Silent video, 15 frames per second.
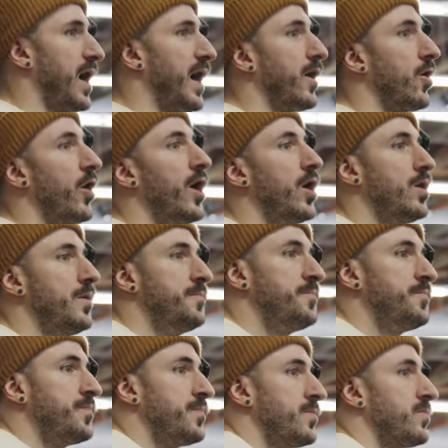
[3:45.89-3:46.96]
I R L?
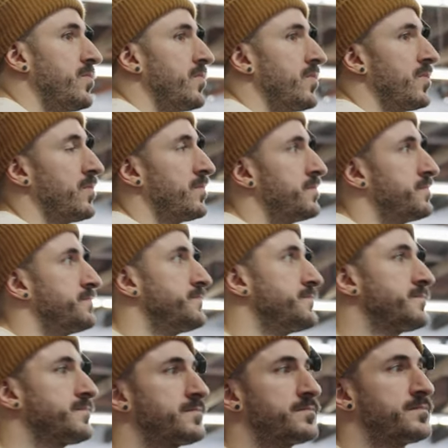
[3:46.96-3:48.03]
Yeah, I R L.
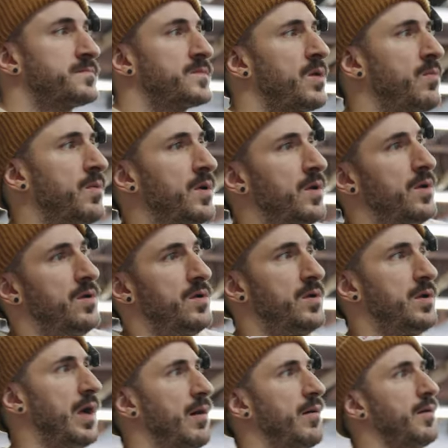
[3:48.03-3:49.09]
You got one
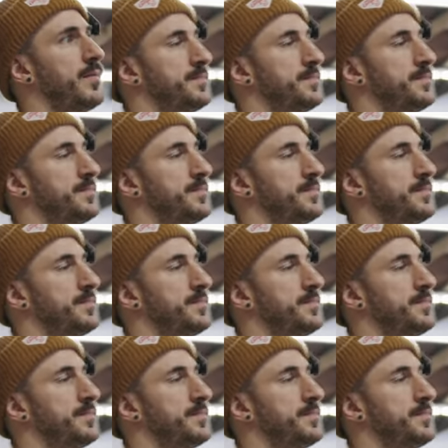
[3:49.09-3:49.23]
Pokemon, what do